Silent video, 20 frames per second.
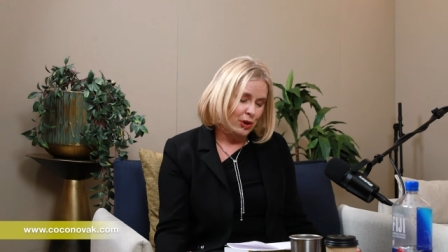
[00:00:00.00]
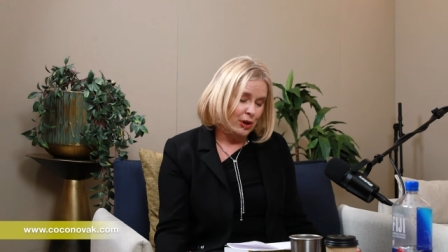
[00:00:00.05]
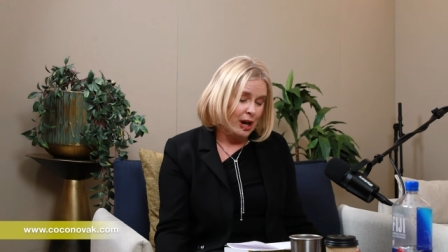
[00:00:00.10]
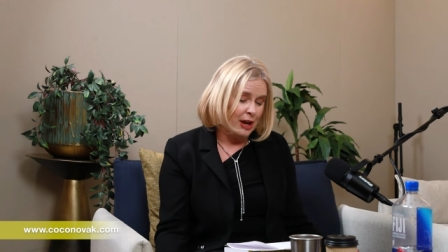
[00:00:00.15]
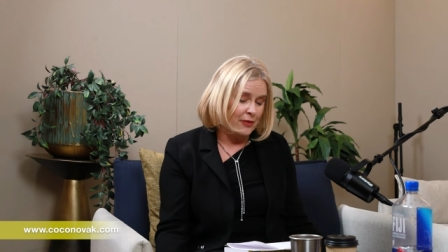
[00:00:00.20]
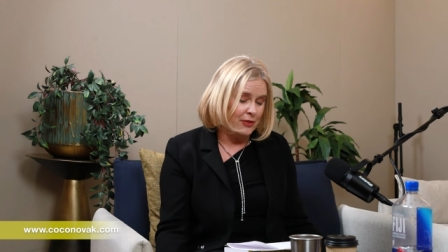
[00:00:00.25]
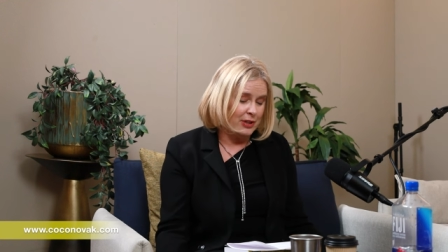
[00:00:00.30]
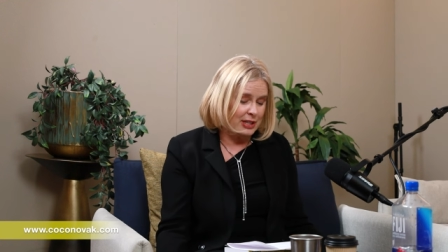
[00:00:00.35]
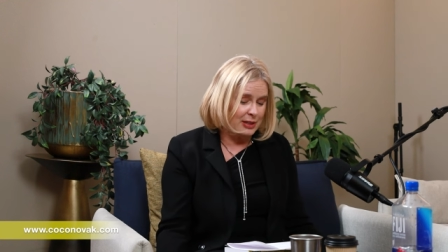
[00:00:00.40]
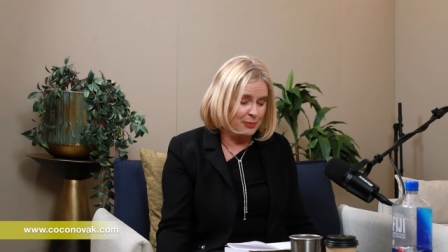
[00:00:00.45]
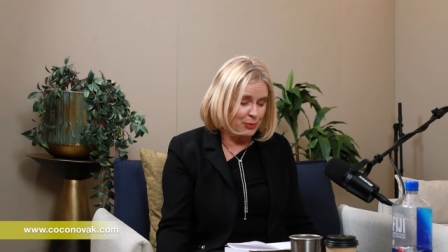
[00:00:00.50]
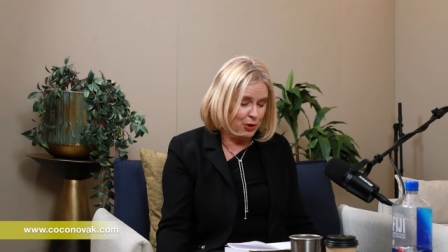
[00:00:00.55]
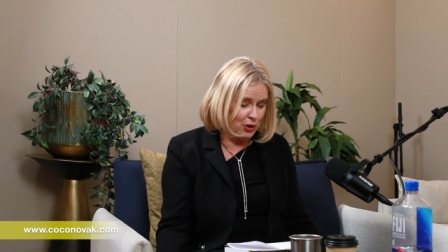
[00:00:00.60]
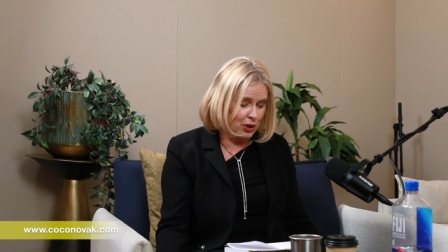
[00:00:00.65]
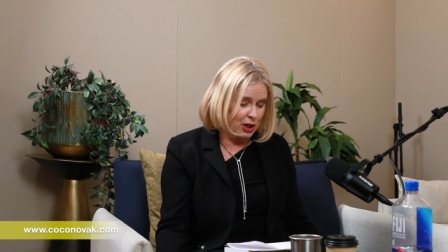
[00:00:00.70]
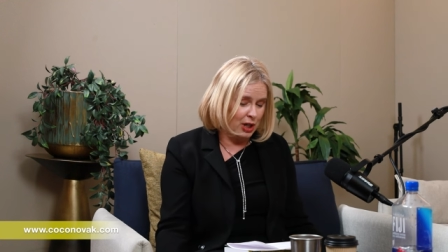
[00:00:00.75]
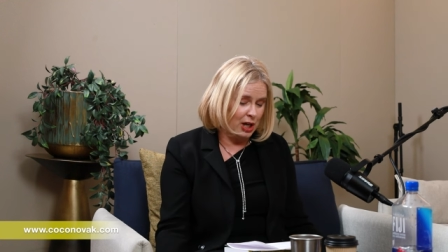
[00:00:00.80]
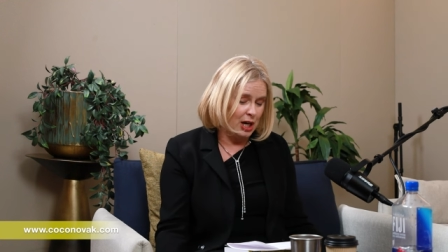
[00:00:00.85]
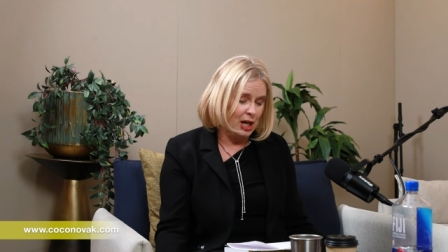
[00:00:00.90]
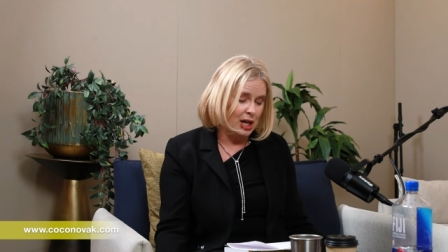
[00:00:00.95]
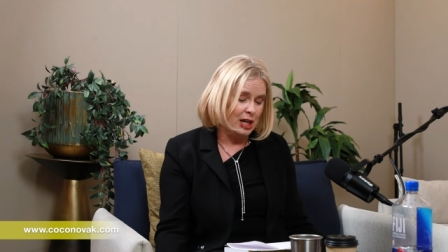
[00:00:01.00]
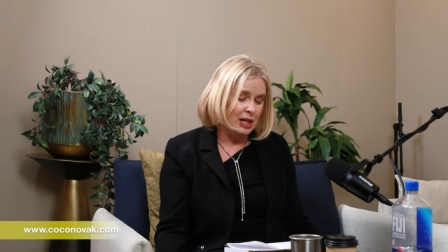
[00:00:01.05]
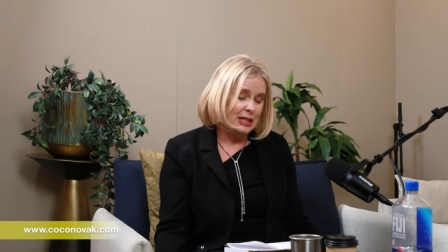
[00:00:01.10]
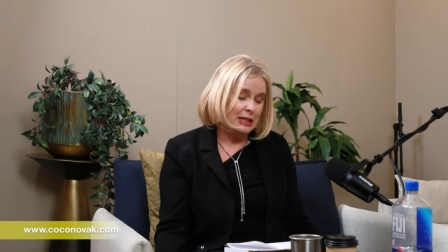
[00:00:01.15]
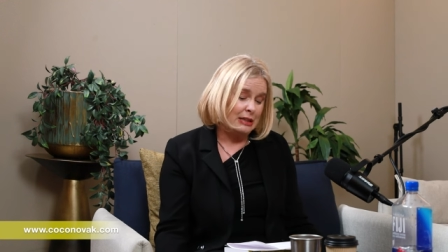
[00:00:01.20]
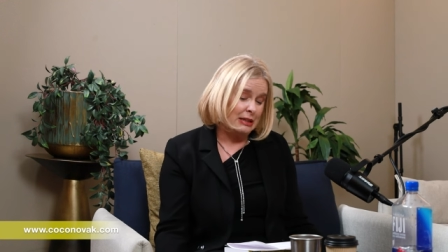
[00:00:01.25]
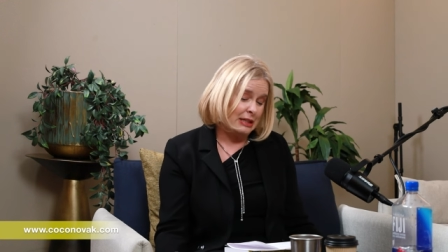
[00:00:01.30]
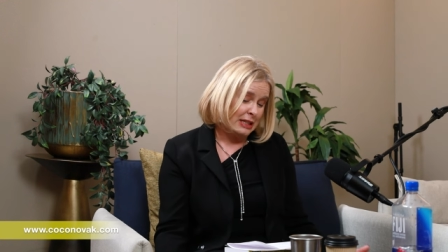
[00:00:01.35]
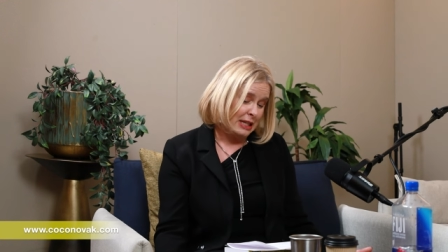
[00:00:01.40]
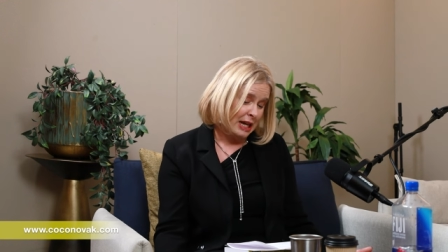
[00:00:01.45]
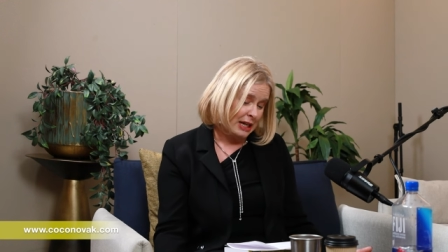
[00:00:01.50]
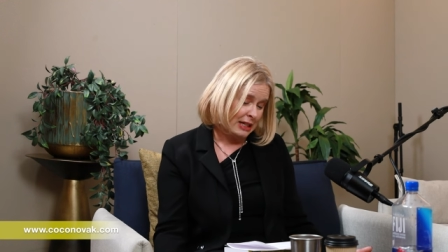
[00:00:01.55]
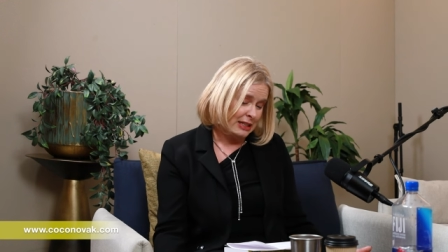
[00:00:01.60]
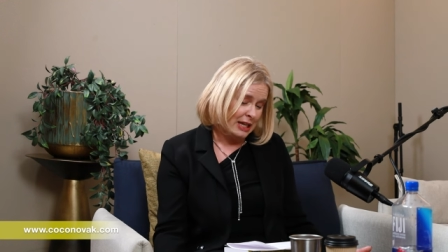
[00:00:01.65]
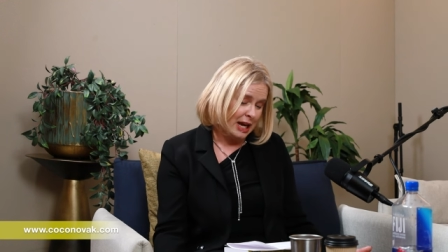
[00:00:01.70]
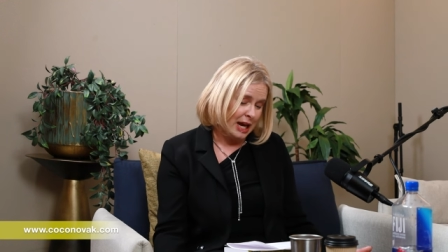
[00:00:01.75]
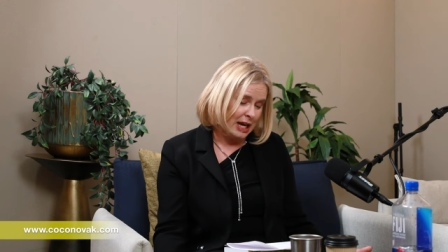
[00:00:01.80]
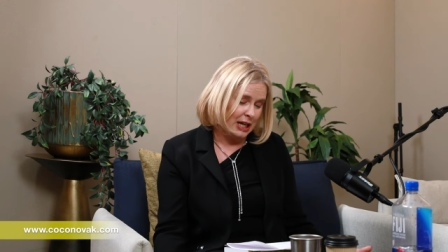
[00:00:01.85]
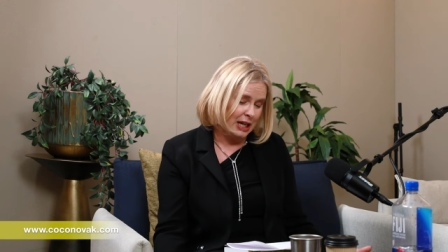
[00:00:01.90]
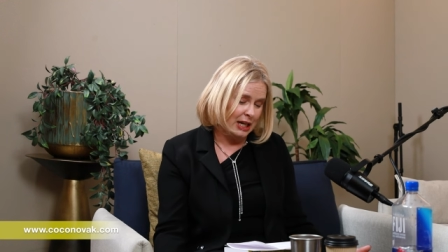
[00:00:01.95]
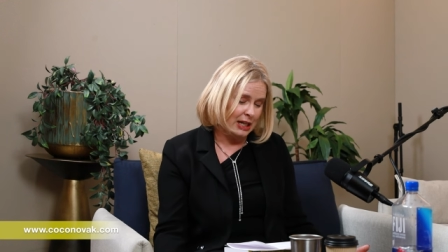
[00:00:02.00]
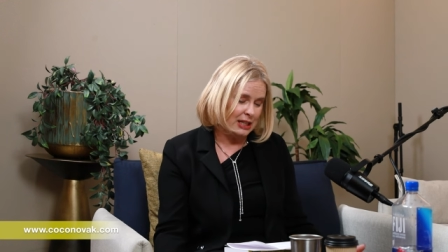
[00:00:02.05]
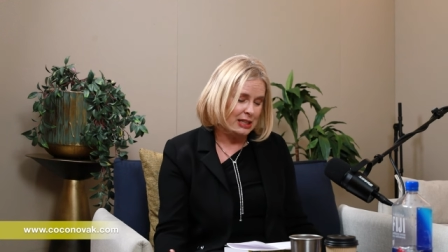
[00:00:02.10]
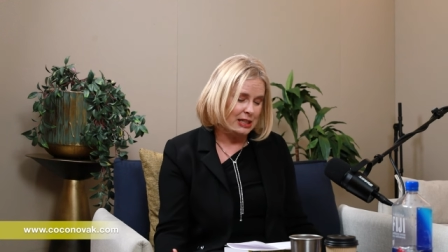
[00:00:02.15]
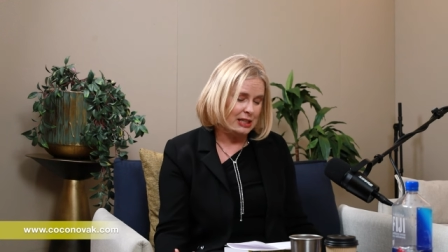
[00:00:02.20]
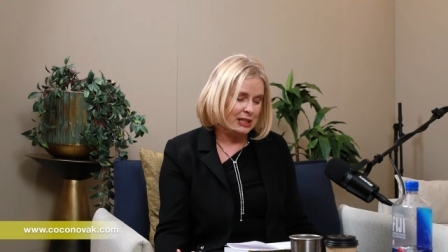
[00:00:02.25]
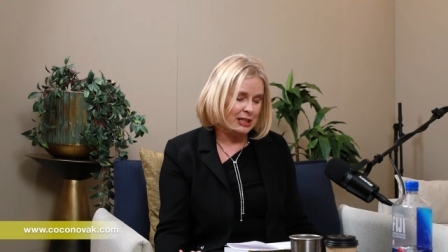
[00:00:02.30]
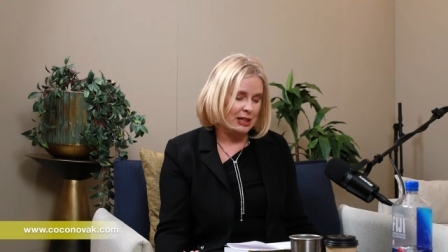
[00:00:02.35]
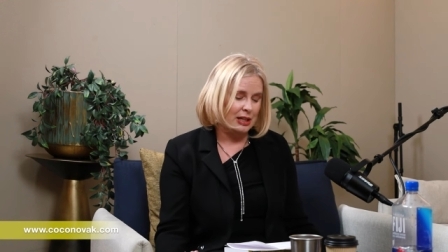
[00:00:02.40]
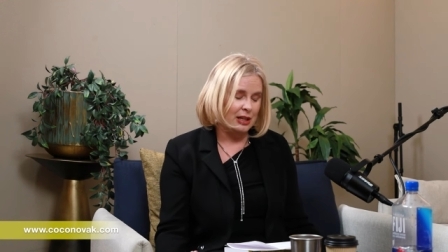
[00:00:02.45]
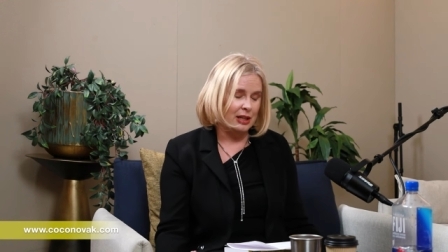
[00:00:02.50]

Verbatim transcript: a heavy smoker, sex addict.